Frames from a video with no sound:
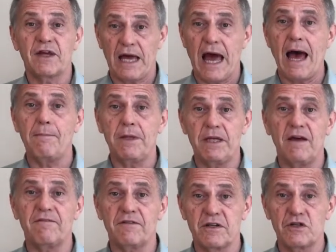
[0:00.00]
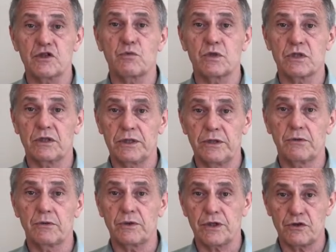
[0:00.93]
the common definition was
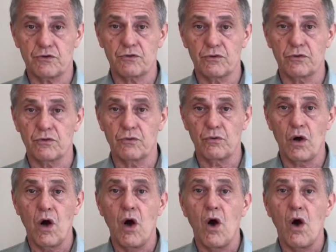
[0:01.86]
literally true,